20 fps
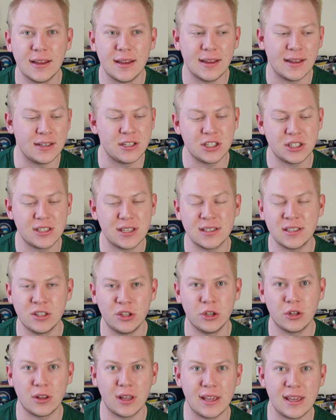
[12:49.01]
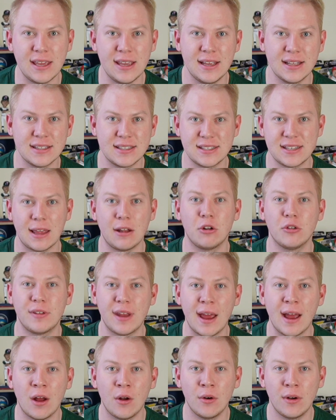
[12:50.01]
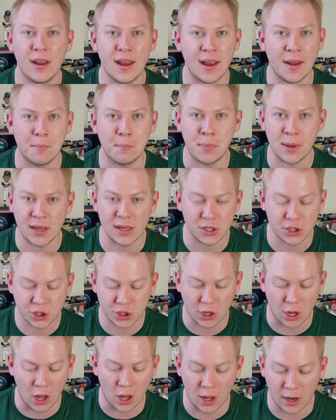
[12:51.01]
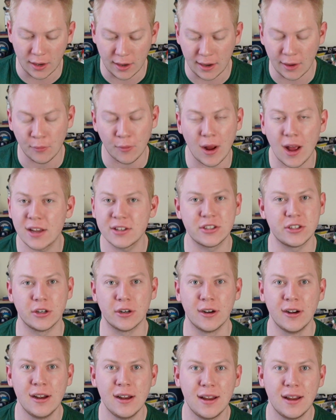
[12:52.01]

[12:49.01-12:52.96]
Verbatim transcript: It just doesn't look like he can settle down and pitch on a roster.